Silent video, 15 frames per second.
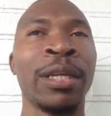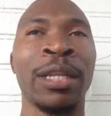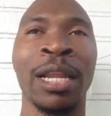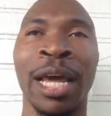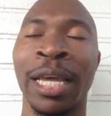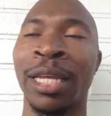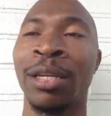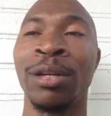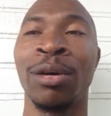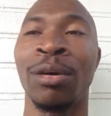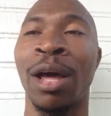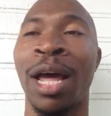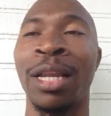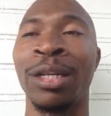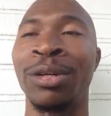like, you know,
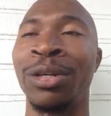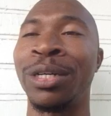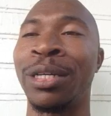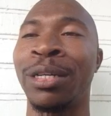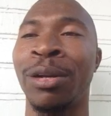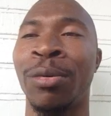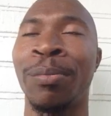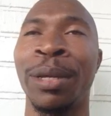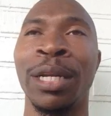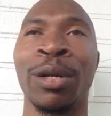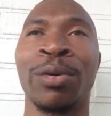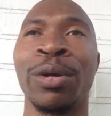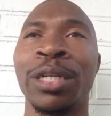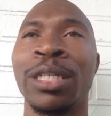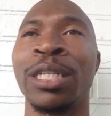I learned, you know, being a
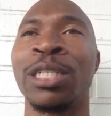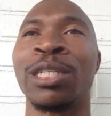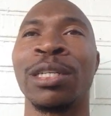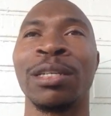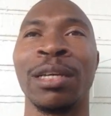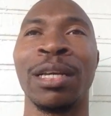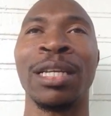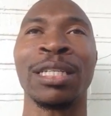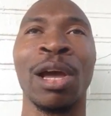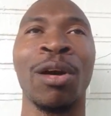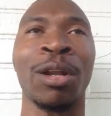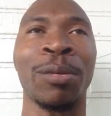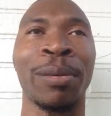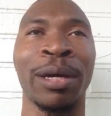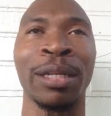Christian is
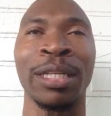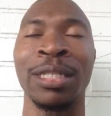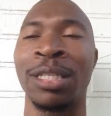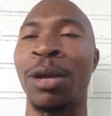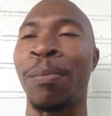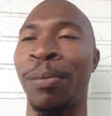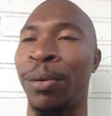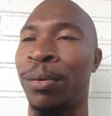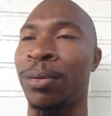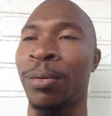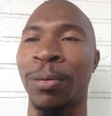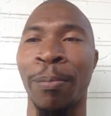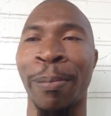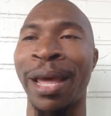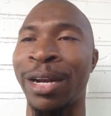all about this simple
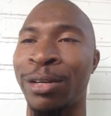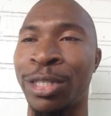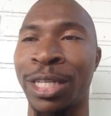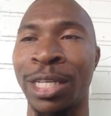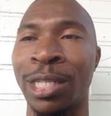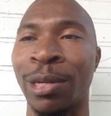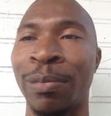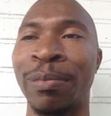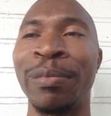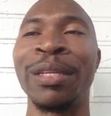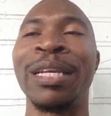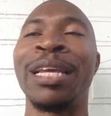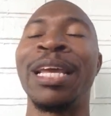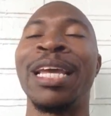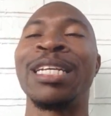better system.
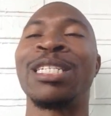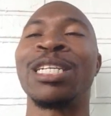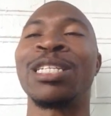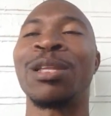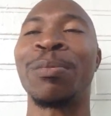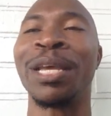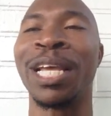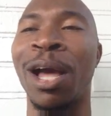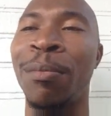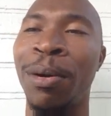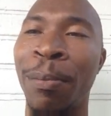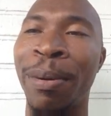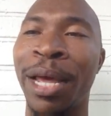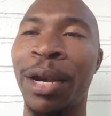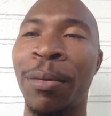It's just to become
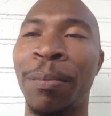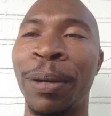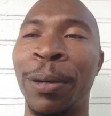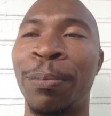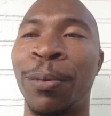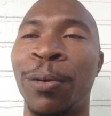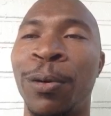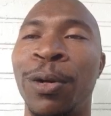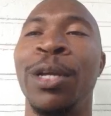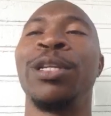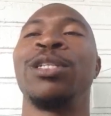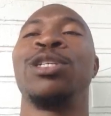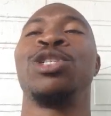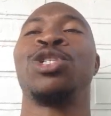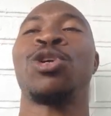a better people,
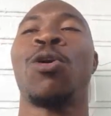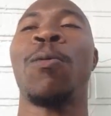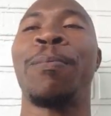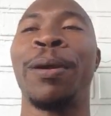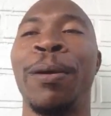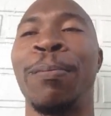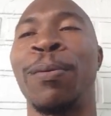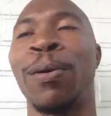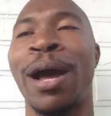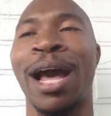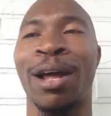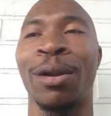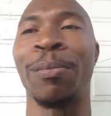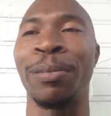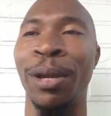to show people
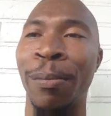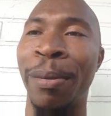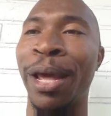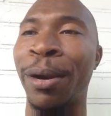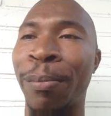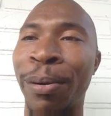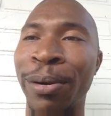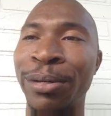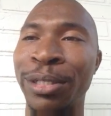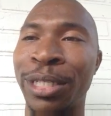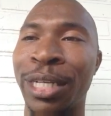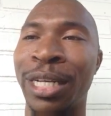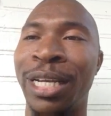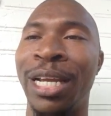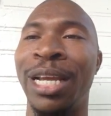how to be a better
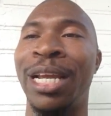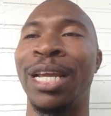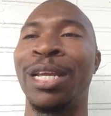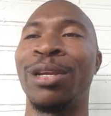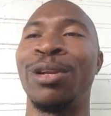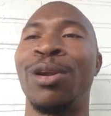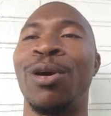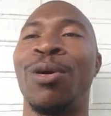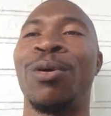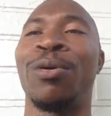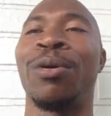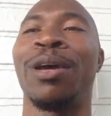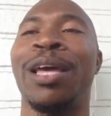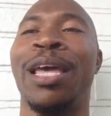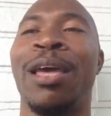person, you know,
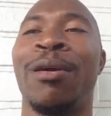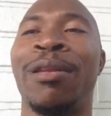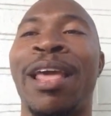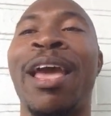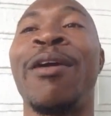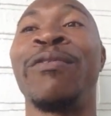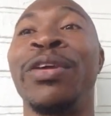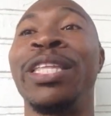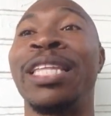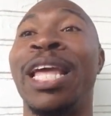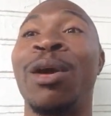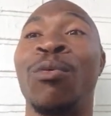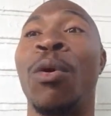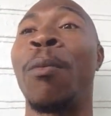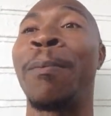and
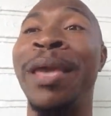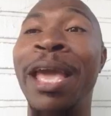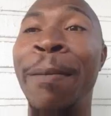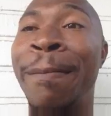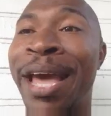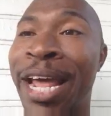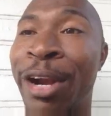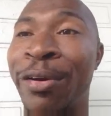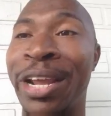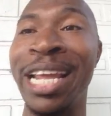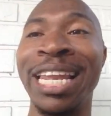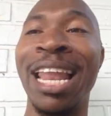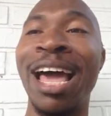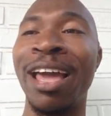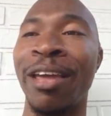everything will be better
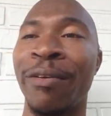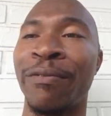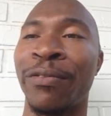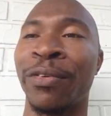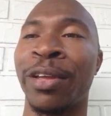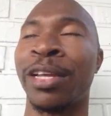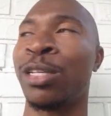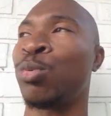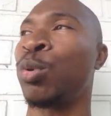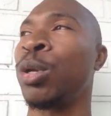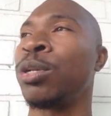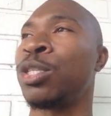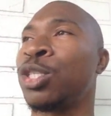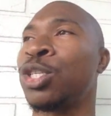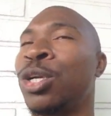in life. Because
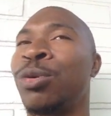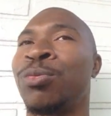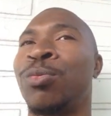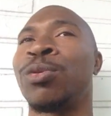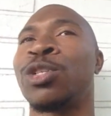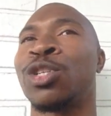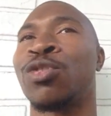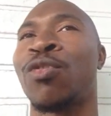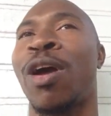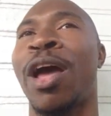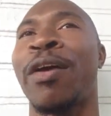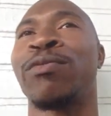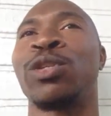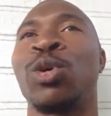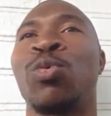we should
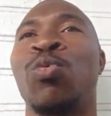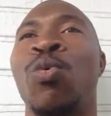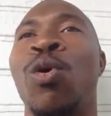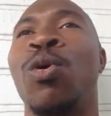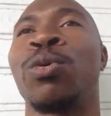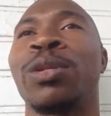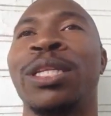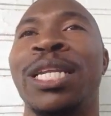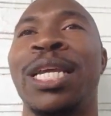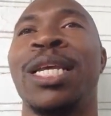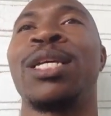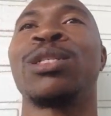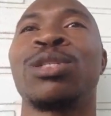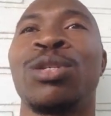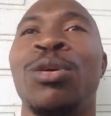strive to want
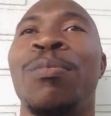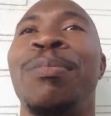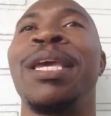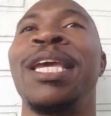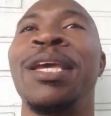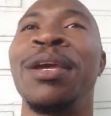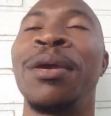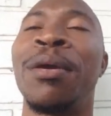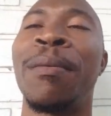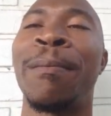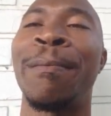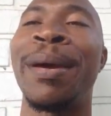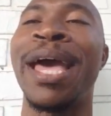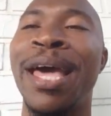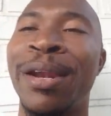things to be
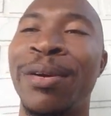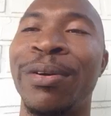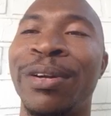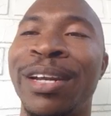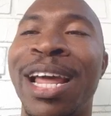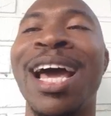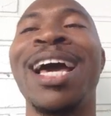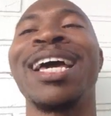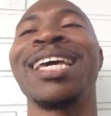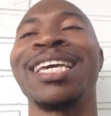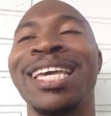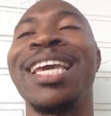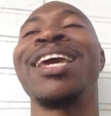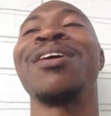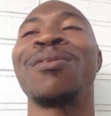better, not
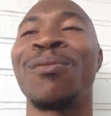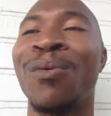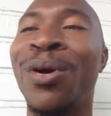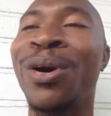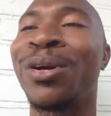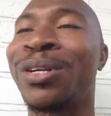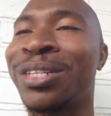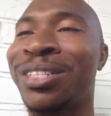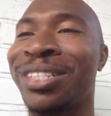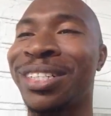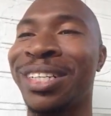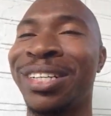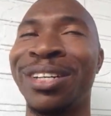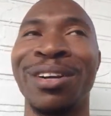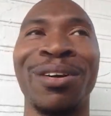get worse.
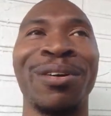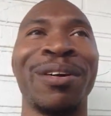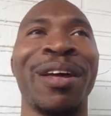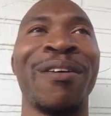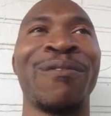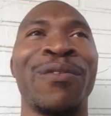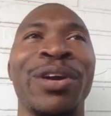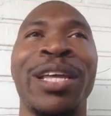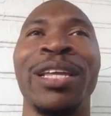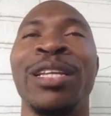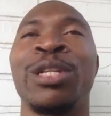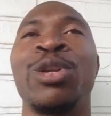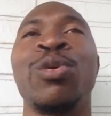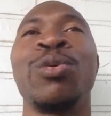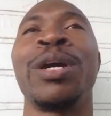You know, if we
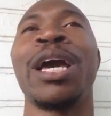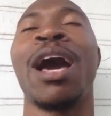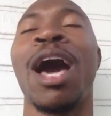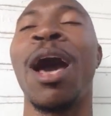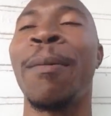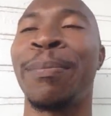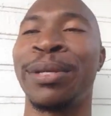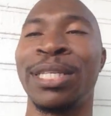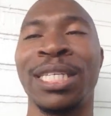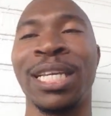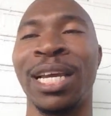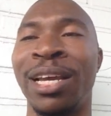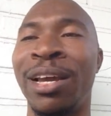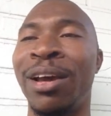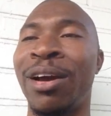doing
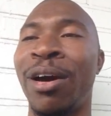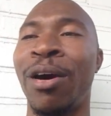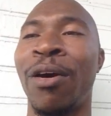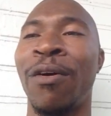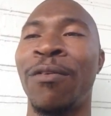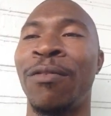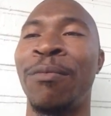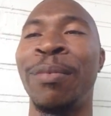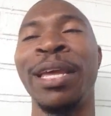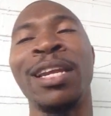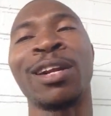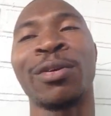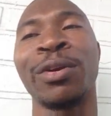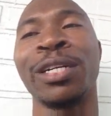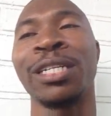opposite of being
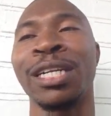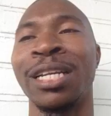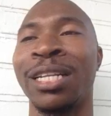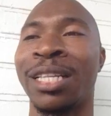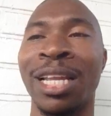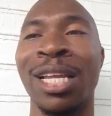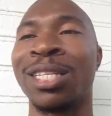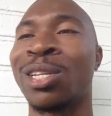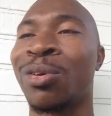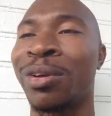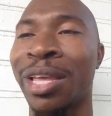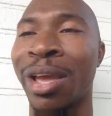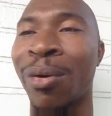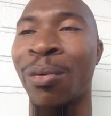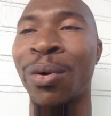a Christian, things going
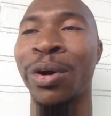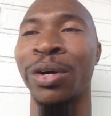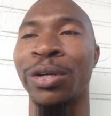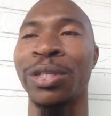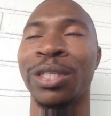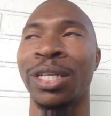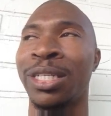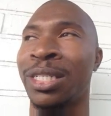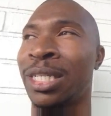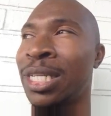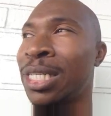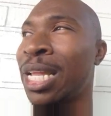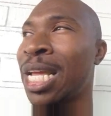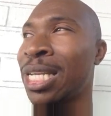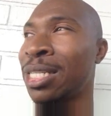to get worse. It's
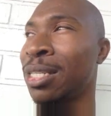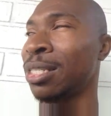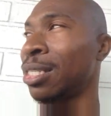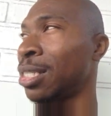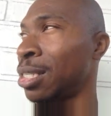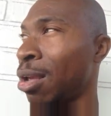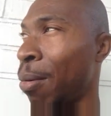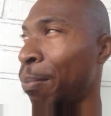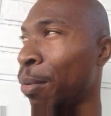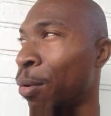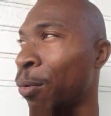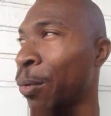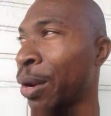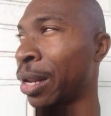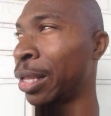just that
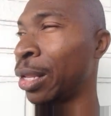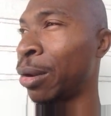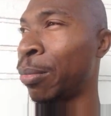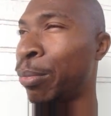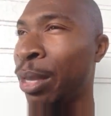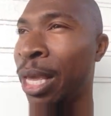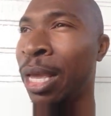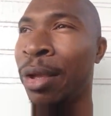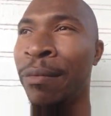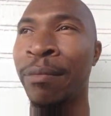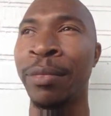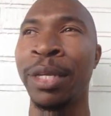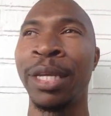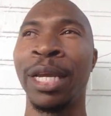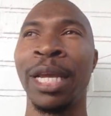simple, really, to me,
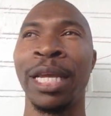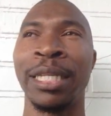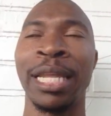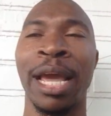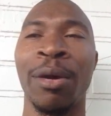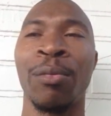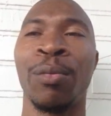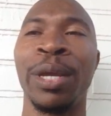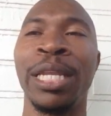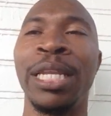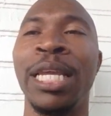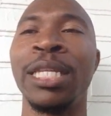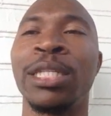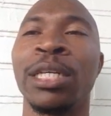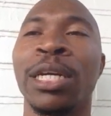that we
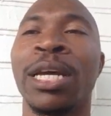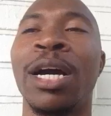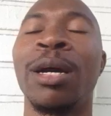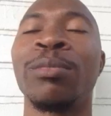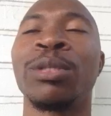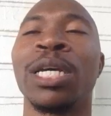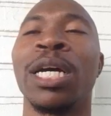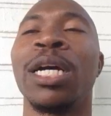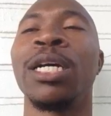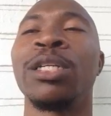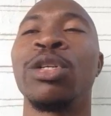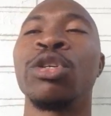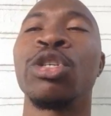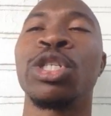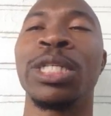need to come to
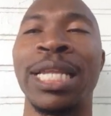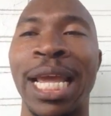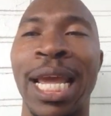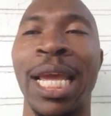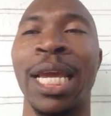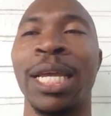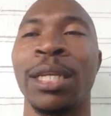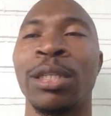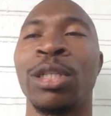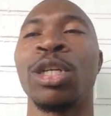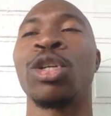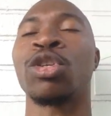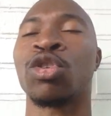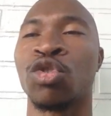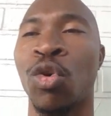understand,
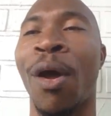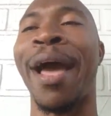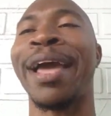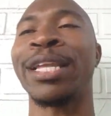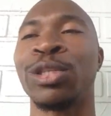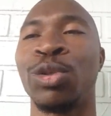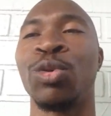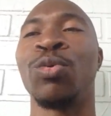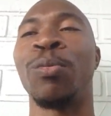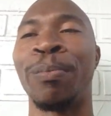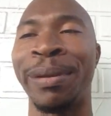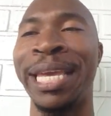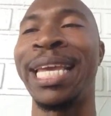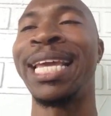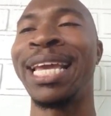to try to
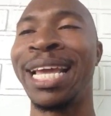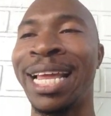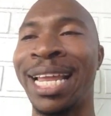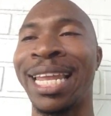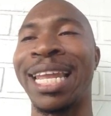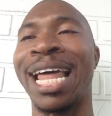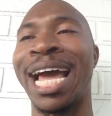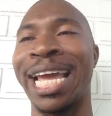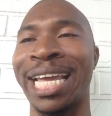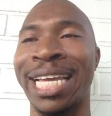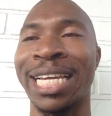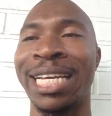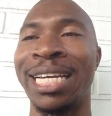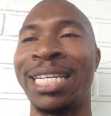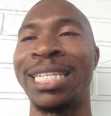be like
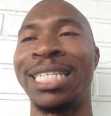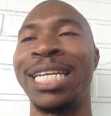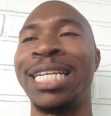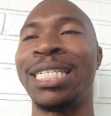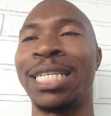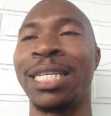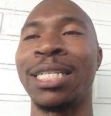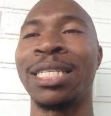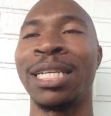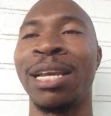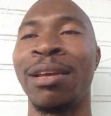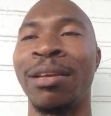Jesus,